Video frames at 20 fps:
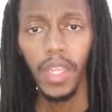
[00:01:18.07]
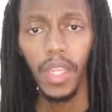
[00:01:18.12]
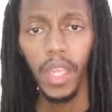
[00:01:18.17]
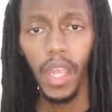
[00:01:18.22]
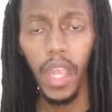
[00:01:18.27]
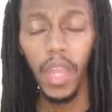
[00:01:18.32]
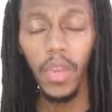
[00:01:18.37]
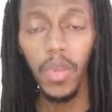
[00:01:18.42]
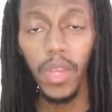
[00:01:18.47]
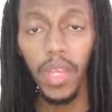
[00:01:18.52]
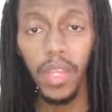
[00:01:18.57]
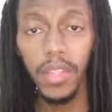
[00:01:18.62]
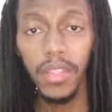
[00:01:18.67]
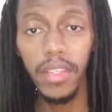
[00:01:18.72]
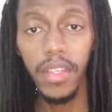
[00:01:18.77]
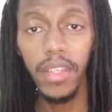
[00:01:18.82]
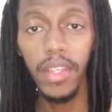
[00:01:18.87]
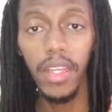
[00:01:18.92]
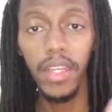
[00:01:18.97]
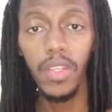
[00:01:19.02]
And you can
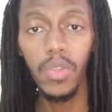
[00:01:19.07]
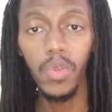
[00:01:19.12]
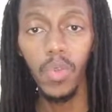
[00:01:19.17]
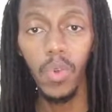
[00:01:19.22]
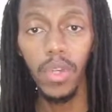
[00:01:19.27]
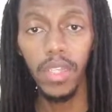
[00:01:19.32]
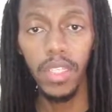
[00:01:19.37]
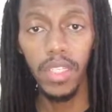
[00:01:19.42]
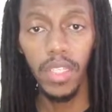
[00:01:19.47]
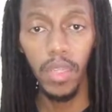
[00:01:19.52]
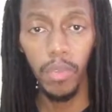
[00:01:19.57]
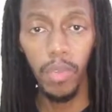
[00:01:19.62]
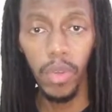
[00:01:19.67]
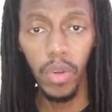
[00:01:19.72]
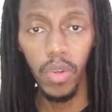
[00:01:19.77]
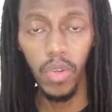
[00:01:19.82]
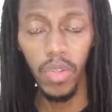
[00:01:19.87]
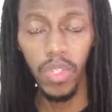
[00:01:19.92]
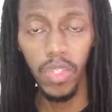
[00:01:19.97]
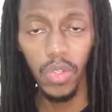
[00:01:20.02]
see that is what DP
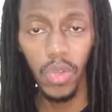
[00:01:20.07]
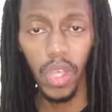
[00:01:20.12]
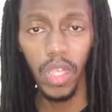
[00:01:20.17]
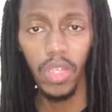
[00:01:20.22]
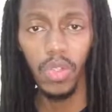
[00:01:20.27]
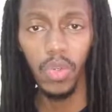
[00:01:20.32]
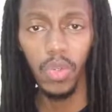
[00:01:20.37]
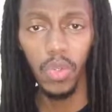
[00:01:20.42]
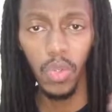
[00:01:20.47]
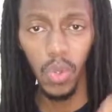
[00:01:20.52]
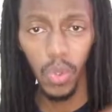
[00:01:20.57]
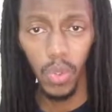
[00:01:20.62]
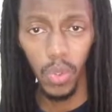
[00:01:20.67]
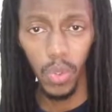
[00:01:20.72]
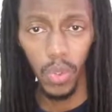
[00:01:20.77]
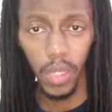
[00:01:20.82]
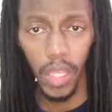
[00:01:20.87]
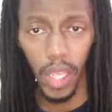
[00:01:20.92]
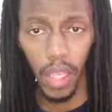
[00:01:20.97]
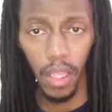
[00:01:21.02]
Ruto is trying to do
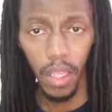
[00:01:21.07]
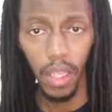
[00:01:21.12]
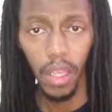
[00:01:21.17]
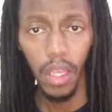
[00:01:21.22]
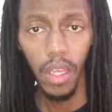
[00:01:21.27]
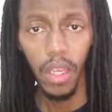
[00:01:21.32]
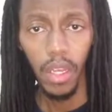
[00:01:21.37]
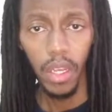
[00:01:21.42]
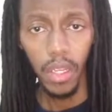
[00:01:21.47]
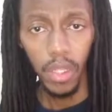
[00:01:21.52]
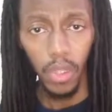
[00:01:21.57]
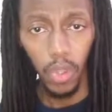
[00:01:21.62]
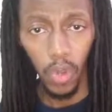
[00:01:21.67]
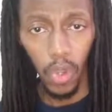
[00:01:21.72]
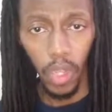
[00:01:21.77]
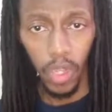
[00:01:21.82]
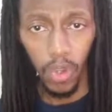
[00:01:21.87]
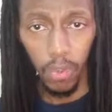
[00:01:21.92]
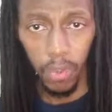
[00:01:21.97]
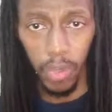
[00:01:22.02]
today, to
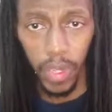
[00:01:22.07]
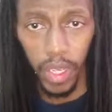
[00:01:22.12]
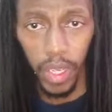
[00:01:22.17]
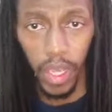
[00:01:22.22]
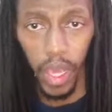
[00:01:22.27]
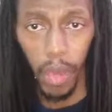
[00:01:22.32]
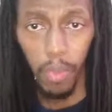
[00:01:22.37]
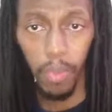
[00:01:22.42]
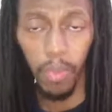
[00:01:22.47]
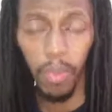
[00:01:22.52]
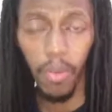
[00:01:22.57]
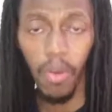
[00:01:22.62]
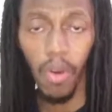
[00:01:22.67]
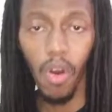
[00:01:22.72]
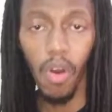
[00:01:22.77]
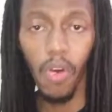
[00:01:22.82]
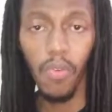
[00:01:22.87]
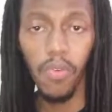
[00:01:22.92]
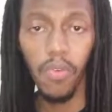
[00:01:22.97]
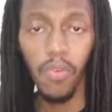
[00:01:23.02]
pick up
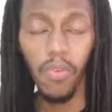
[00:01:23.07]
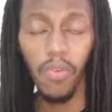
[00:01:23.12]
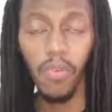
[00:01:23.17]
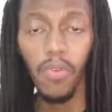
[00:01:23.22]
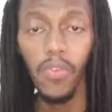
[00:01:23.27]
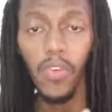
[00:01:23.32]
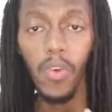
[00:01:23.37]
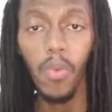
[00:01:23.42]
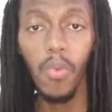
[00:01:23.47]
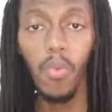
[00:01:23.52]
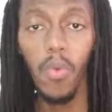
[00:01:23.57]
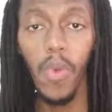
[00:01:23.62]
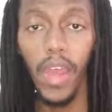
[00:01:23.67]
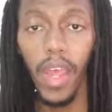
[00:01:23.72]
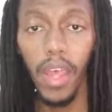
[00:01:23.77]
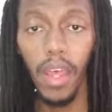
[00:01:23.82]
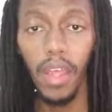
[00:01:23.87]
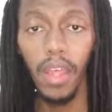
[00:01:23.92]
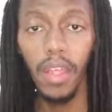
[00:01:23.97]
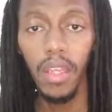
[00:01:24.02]
off from
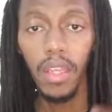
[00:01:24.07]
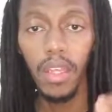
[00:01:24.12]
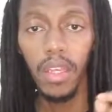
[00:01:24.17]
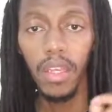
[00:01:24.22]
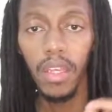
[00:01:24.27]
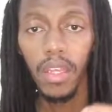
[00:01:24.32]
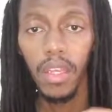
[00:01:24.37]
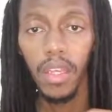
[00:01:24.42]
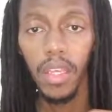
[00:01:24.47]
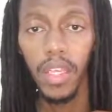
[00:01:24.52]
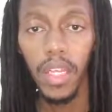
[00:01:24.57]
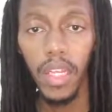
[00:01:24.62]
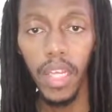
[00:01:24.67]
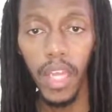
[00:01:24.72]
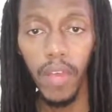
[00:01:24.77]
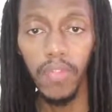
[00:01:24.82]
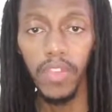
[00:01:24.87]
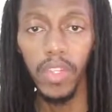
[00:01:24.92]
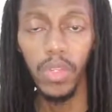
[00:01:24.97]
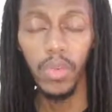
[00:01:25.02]
where he
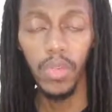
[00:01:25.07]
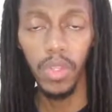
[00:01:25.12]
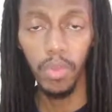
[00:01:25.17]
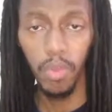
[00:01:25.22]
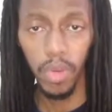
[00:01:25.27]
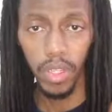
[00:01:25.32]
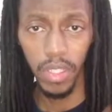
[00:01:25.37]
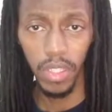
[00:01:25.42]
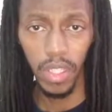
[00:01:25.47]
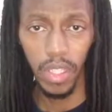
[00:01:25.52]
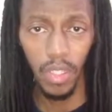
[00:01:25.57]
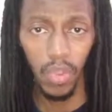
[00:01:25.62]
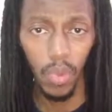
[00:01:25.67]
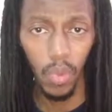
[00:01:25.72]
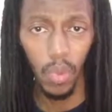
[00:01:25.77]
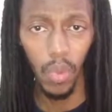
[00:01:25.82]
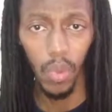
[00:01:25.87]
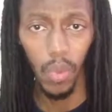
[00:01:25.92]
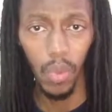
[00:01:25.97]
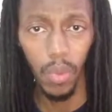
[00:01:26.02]
left it with President
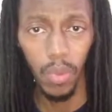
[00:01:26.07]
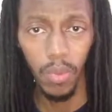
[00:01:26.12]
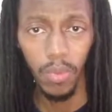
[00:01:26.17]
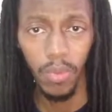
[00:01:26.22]
Uhuru.